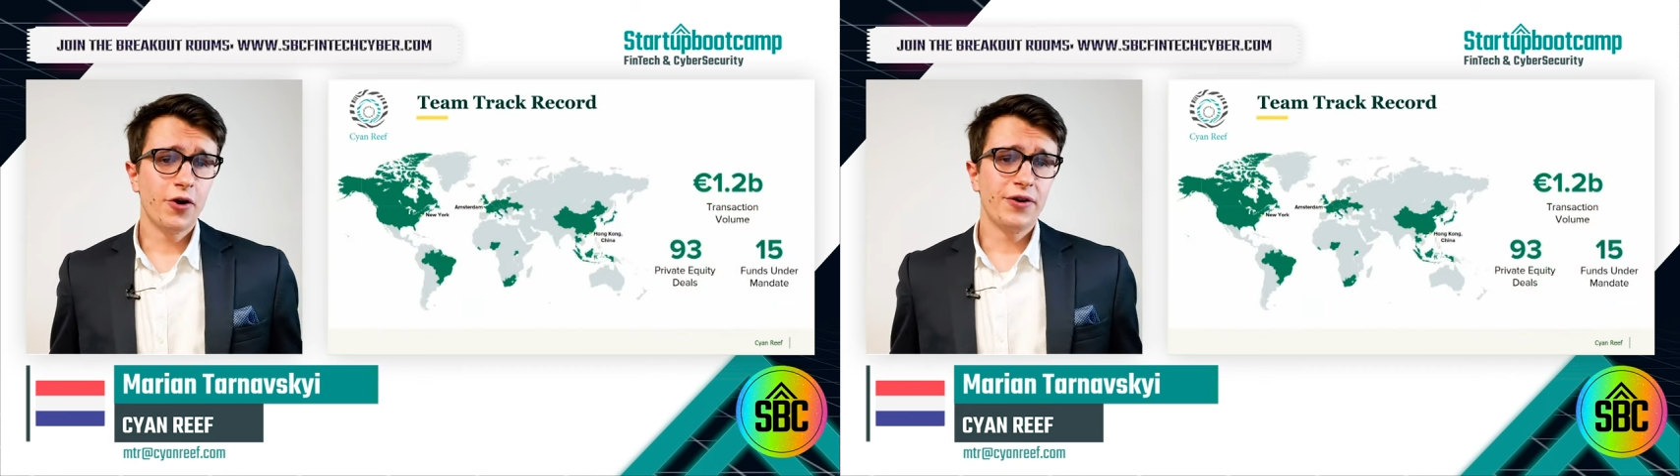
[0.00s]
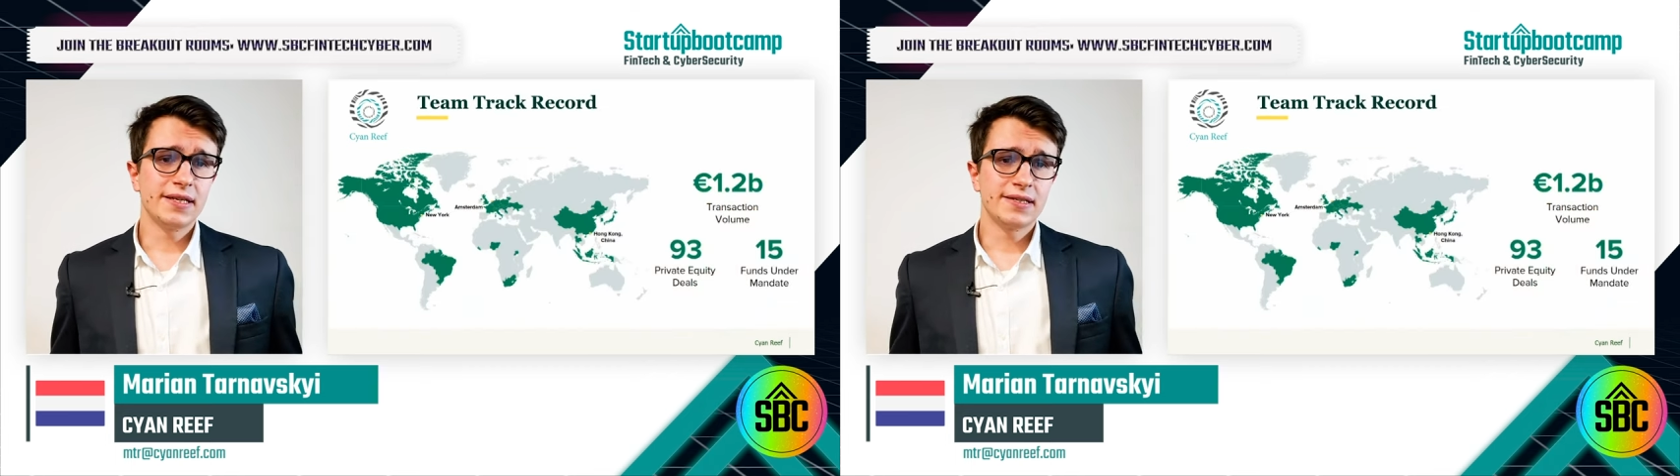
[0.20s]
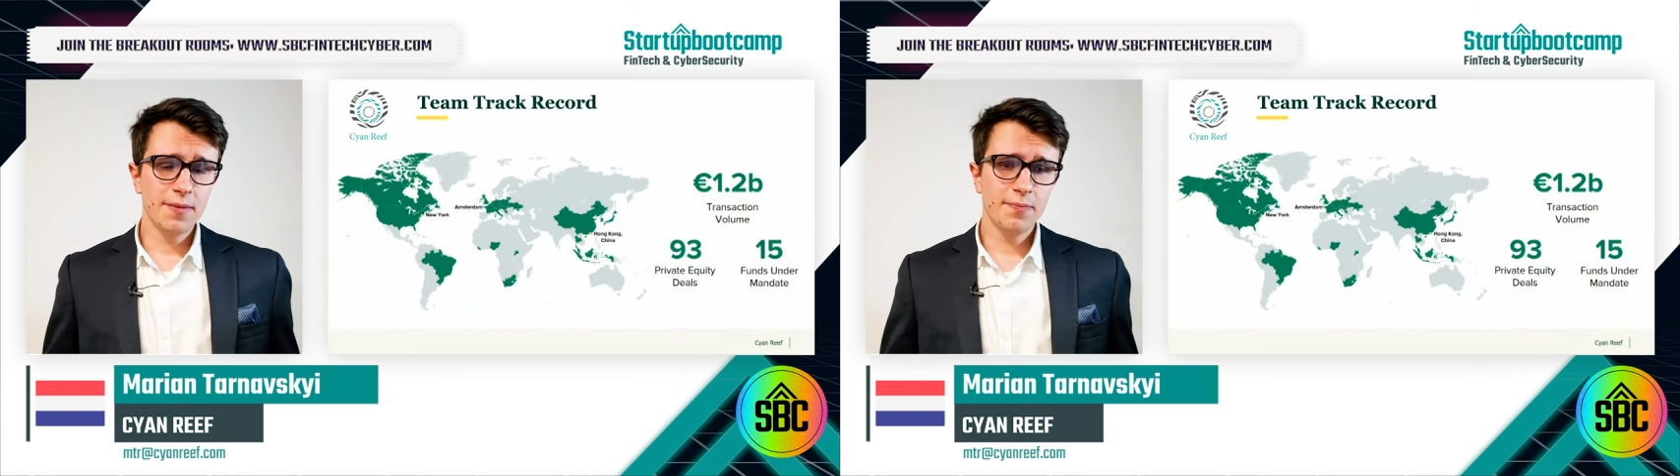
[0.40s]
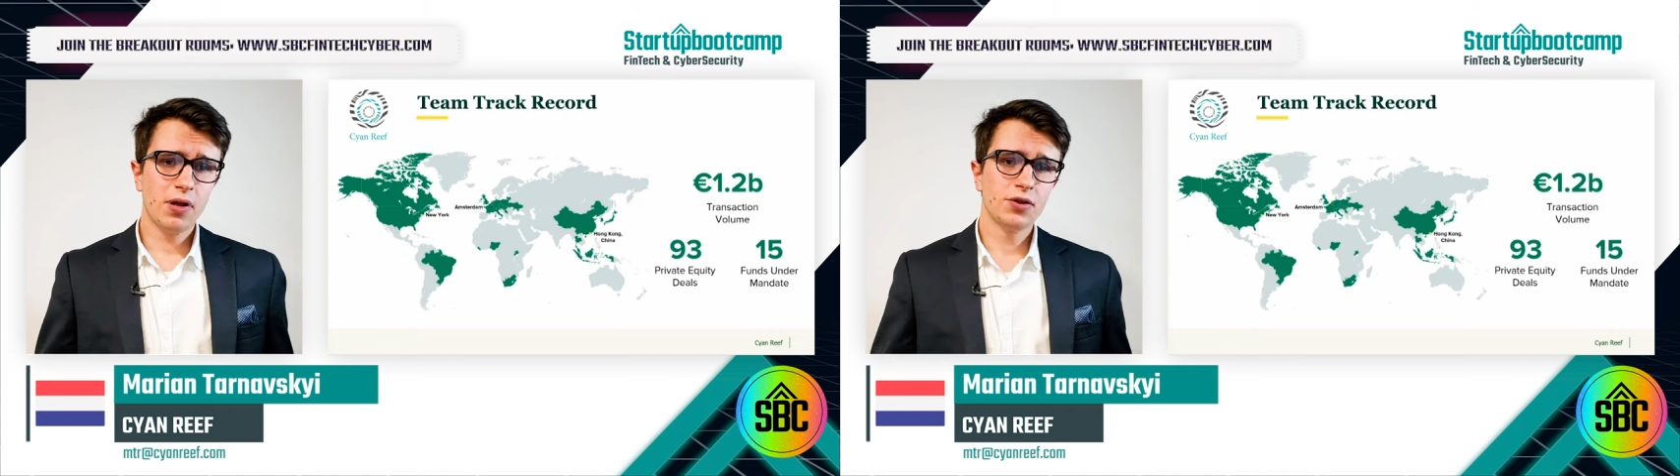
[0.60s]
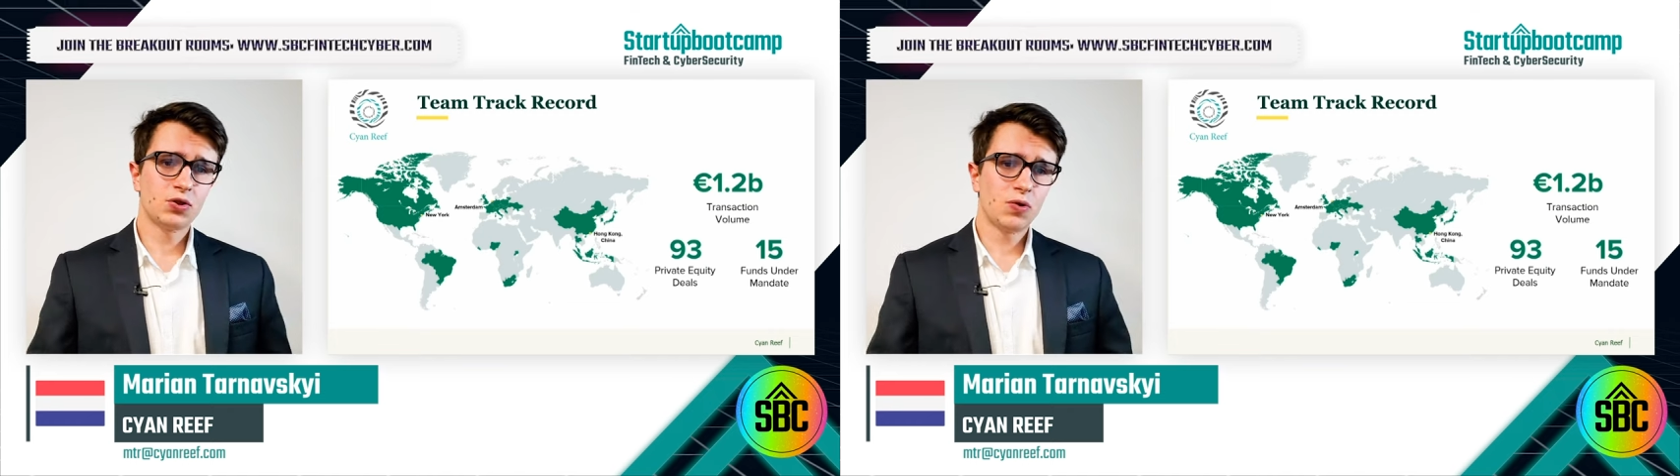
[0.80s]
on a
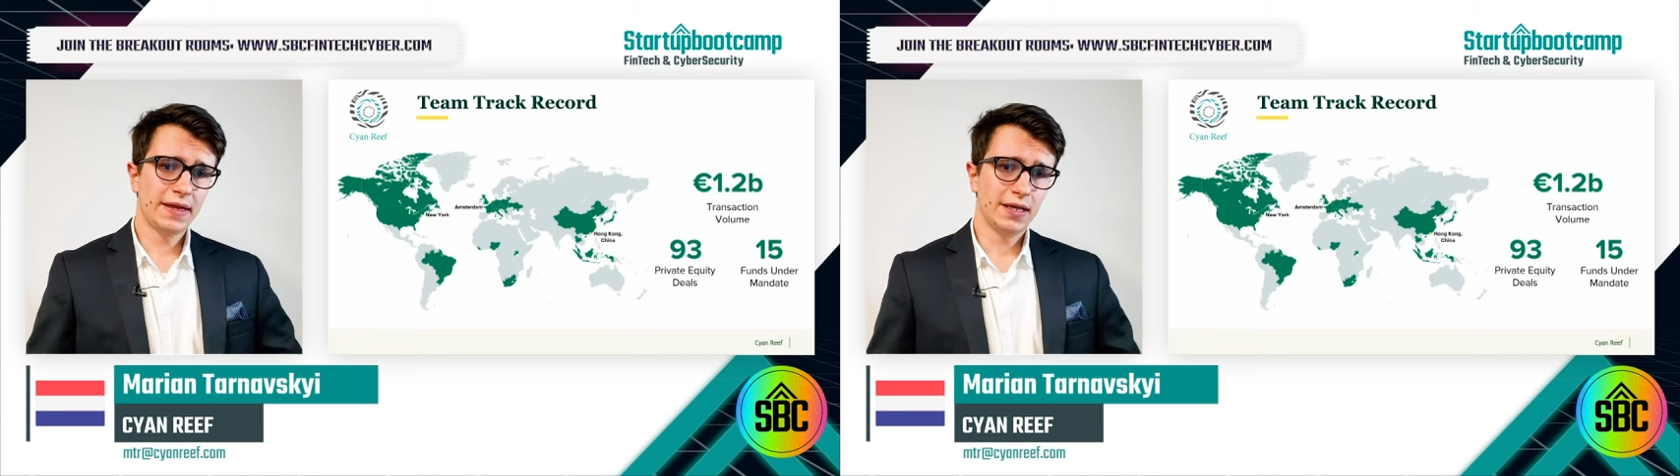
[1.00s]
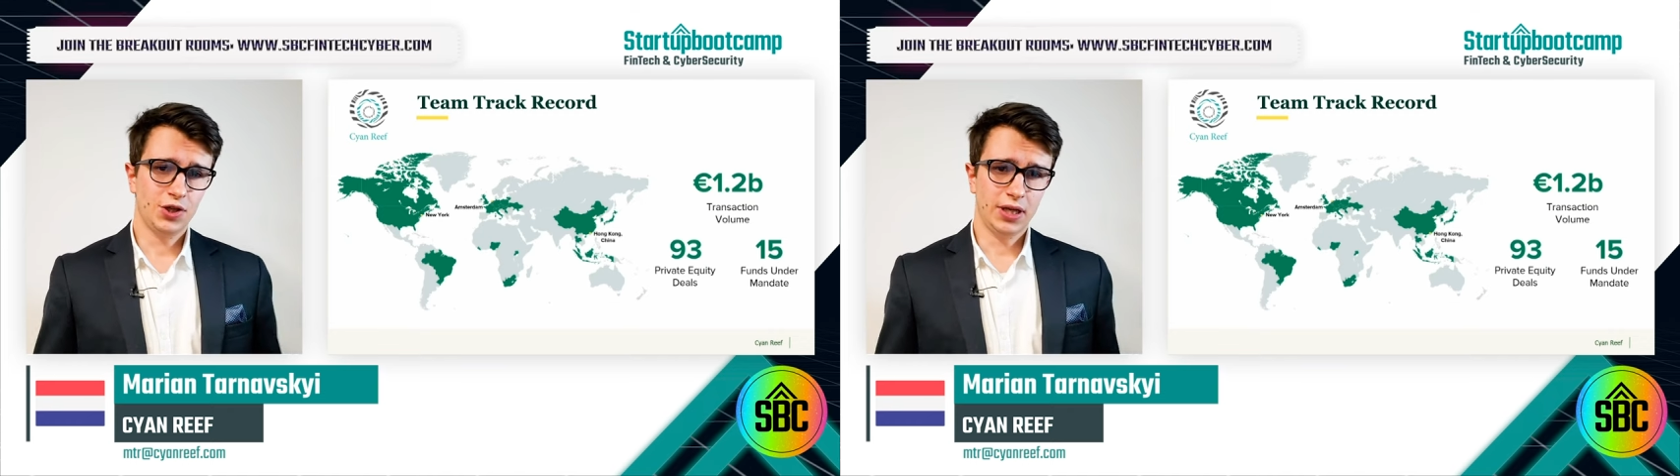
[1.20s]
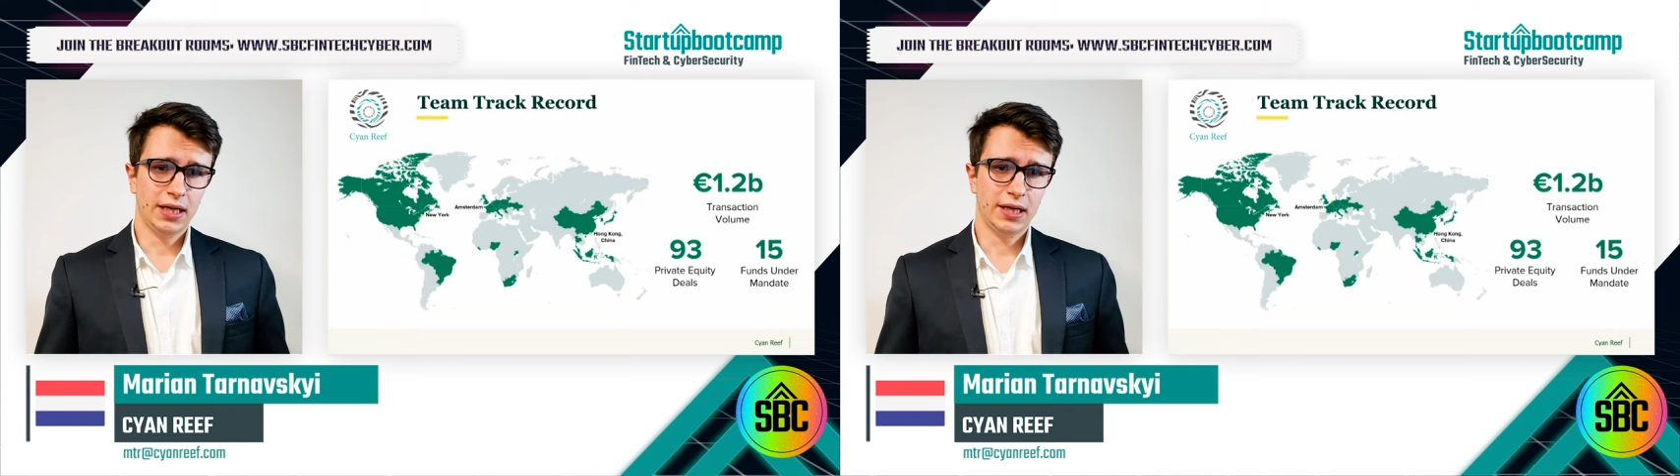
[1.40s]
simple strategy.